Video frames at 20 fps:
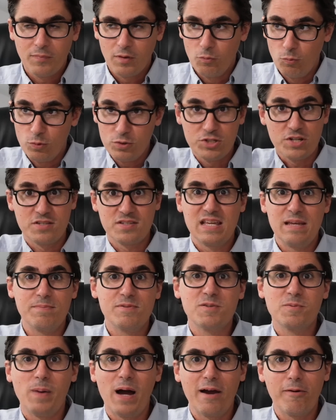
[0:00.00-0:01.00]
or just keeps
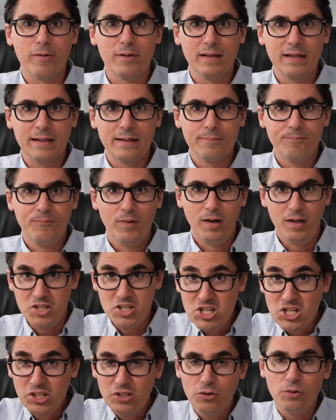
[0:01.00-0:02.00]
spiraling
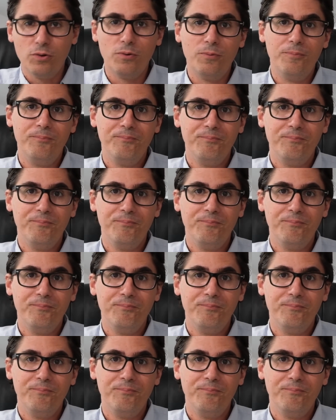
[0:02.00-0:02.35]
until